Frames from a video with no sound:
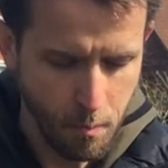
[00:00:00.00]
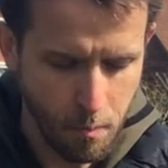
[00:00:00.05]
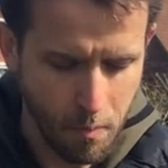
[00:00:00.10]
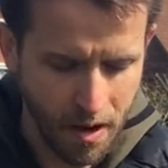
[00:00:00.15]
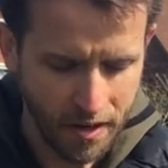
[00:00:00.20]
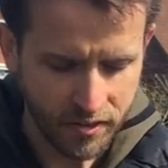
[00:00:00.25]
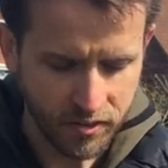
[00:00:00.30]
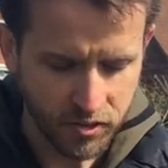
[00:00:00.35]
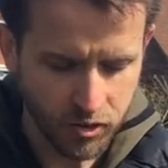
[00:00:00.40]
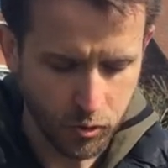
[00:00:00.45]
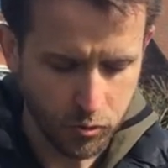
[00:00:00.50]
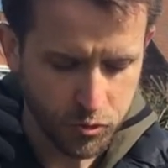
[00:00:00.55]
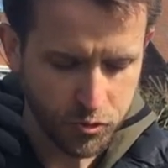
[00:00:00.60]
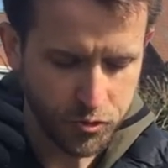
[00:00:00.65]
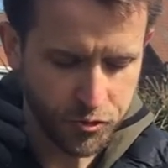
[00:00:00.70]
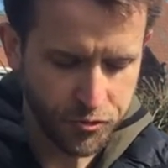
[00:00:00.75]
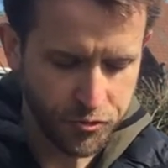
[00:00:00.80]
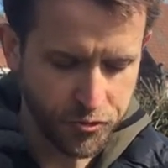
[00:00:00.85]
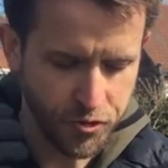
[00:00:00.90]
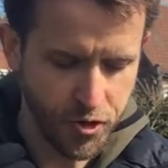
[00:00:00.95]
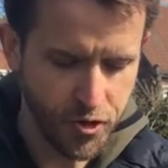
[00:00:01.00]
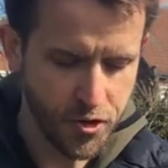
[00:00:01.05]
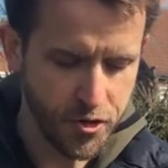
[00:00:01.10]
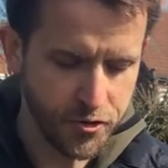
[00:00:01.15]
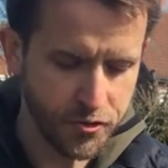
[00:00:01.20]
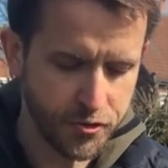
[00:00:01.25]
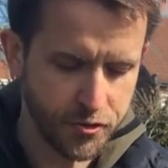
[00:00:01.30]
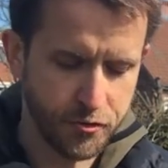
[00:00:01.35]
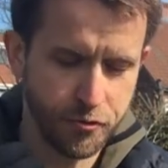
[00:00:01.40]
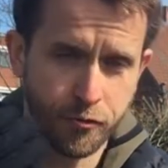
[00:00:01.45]
by those
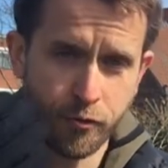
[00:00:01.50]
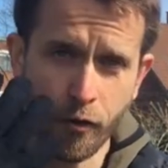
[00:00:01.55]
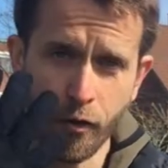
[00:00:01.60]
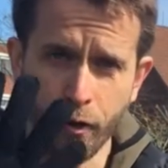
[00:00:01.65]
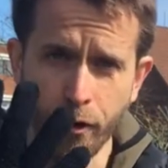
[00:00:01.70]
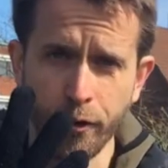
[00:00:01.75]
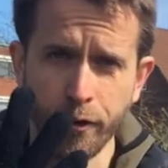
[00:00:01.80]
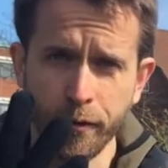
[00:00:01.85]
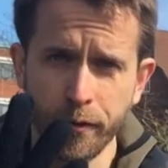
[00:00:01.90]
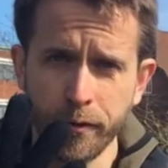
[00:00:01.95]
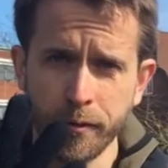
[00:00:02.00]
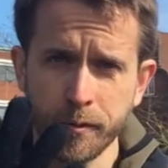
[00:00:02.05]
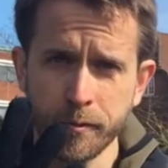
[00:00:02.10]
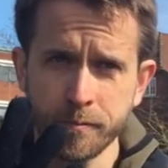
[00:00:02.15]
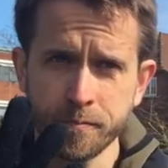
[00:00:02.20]
first four